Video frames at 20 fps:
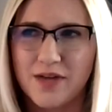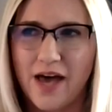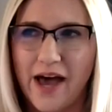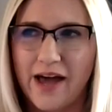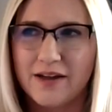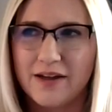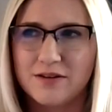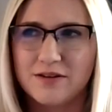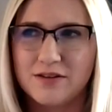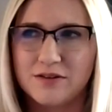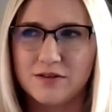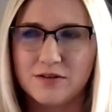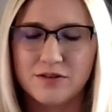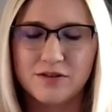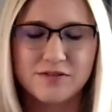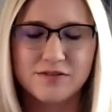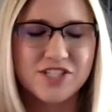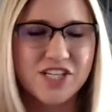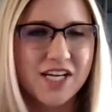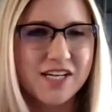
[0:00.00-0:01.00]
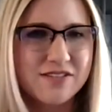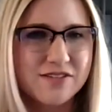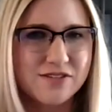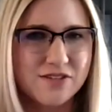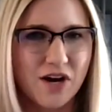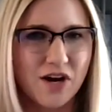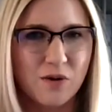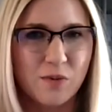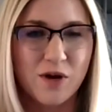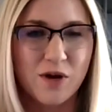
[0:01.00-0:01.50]
know, that
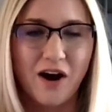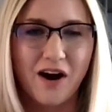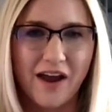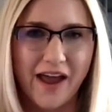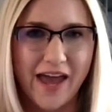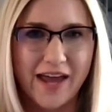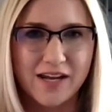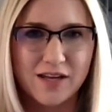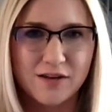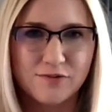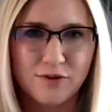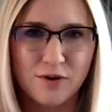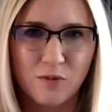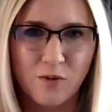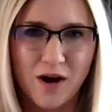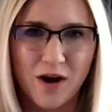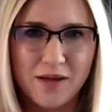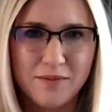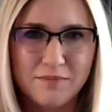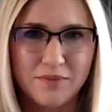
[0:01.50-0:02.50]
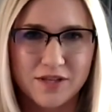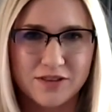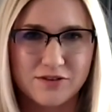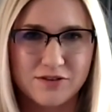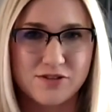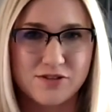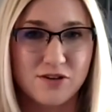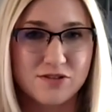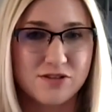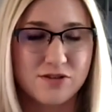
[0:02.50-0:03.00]
chances are we are heading for one, but
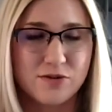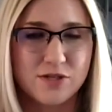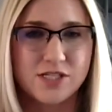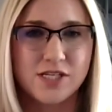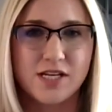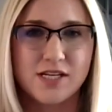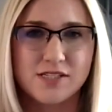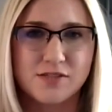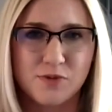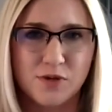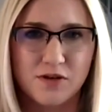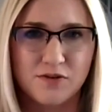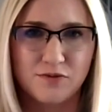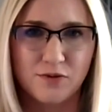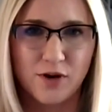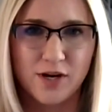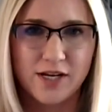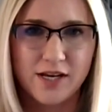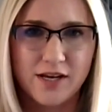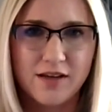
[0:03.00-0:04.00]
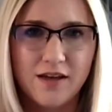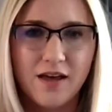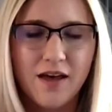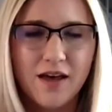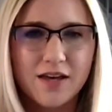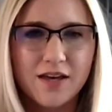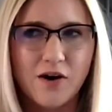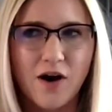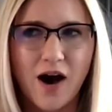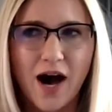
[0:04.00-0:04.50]
there's also a chance we avoid it.
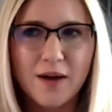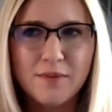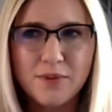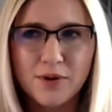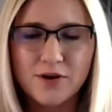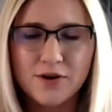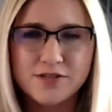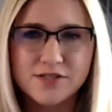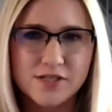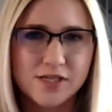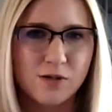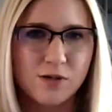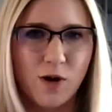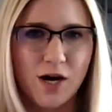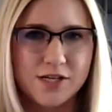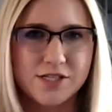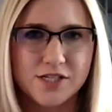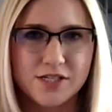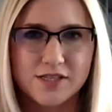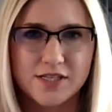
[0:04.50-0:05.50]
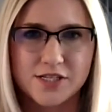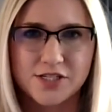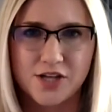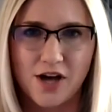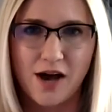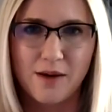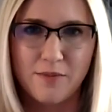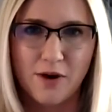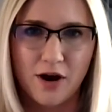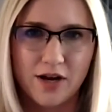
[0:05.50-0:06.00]
You know, I'm personally watching the
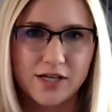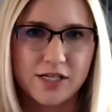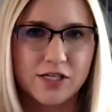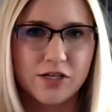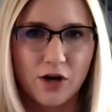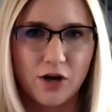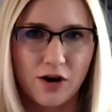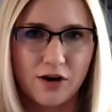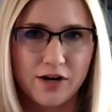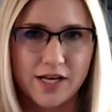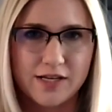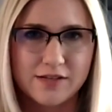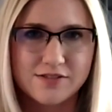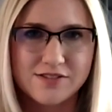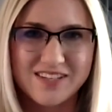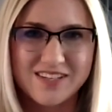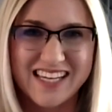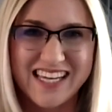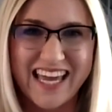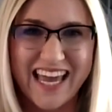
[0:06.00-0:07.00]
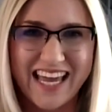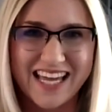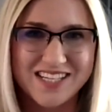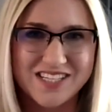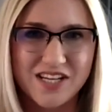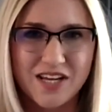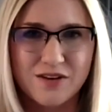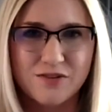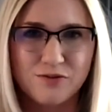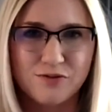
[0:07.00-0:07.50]
job market and earnings to
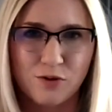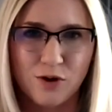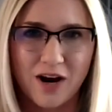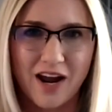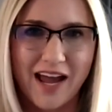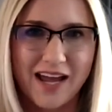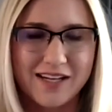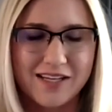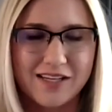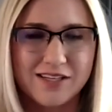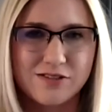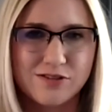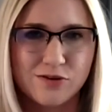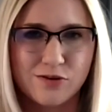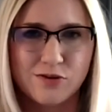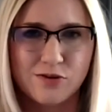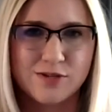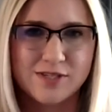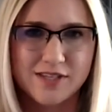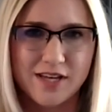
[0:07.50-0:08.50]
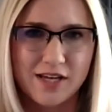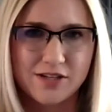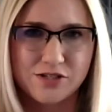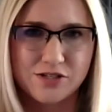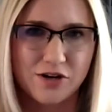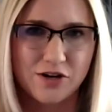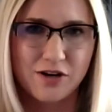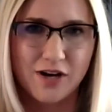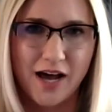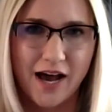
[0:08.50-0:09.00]
gauge if we're heading into a
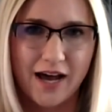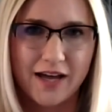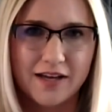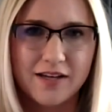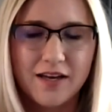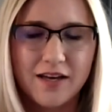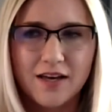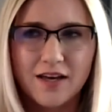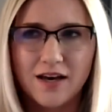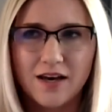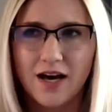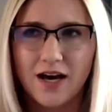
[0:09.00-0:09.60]
recession or not.